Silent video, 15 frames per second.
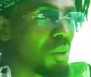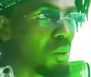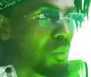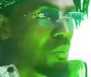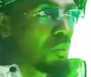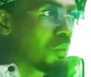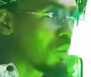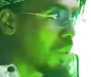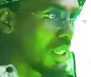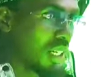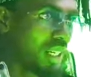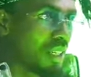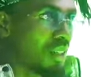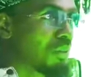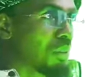From
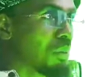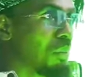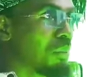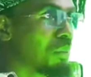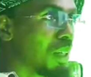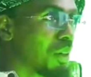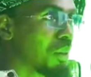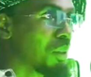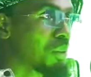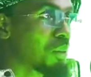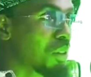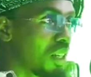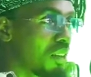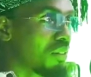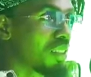him, young was a
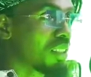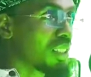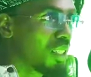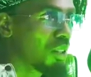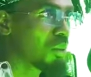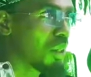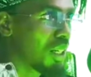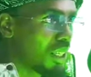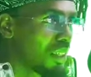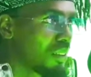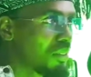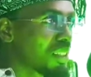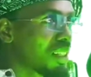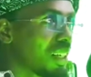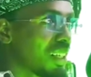shy vest. That's why he
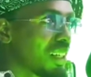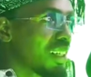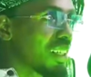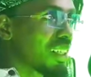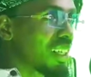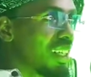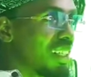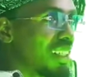was like a little